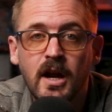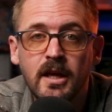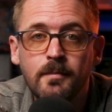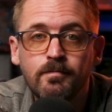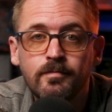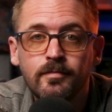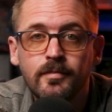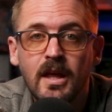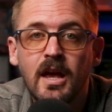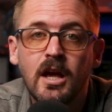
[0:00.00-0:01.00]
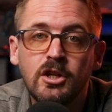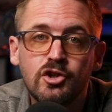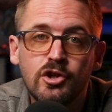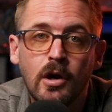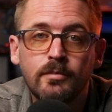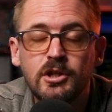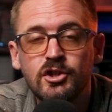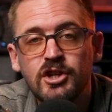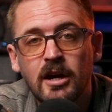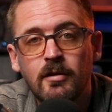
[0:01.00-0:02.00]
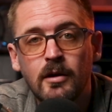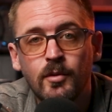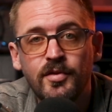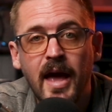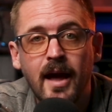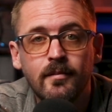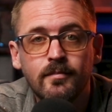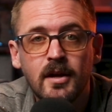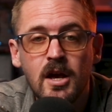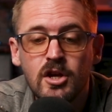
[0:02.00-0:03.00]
on it and you show up to your check ride with that.